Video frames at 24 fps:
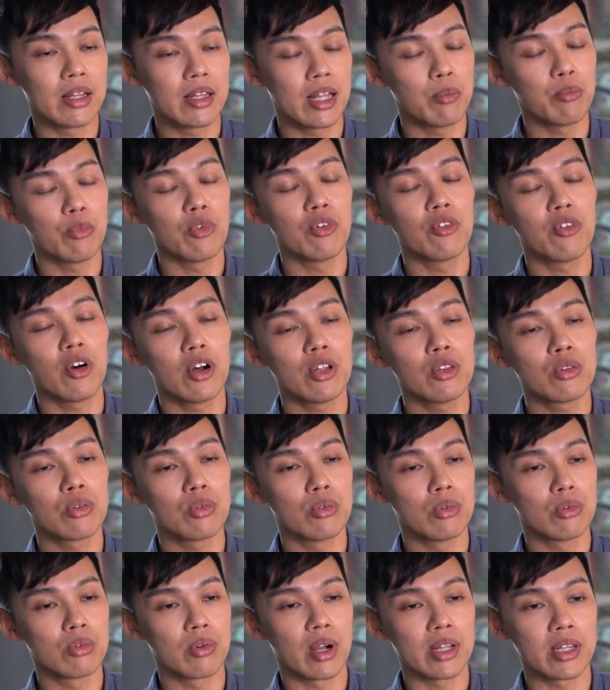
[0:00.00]
then move on to
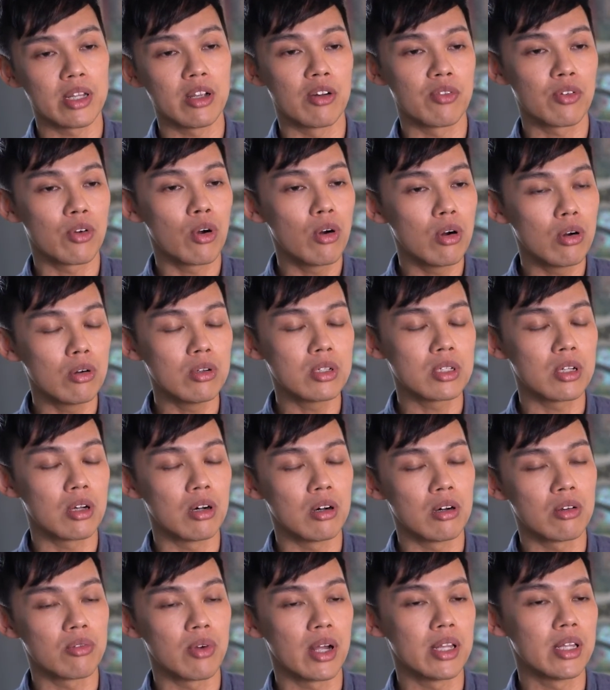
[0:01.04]
writing of codes
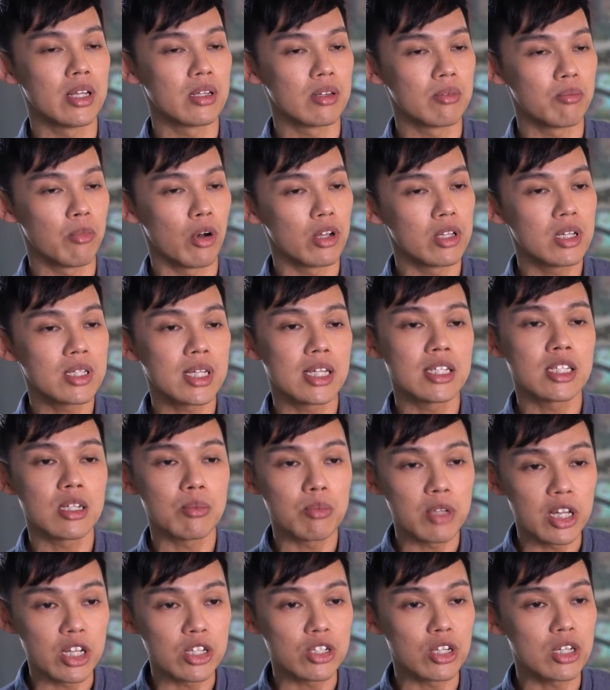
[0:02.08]
or running models and
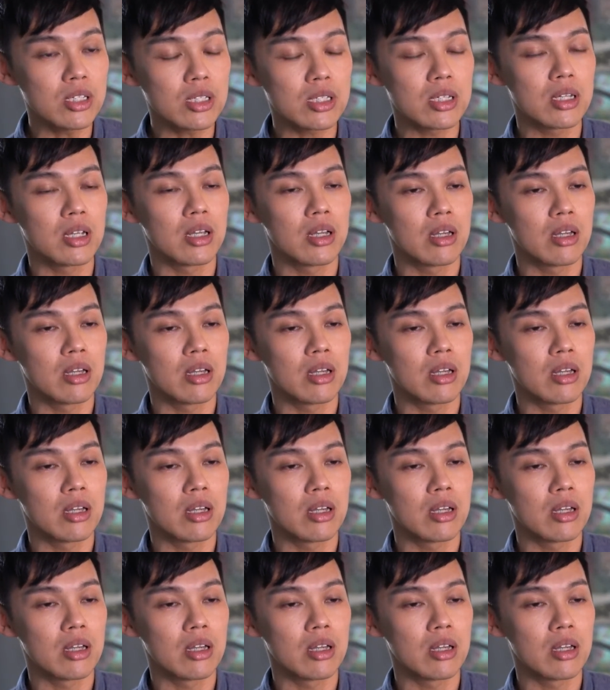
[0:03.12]
simulations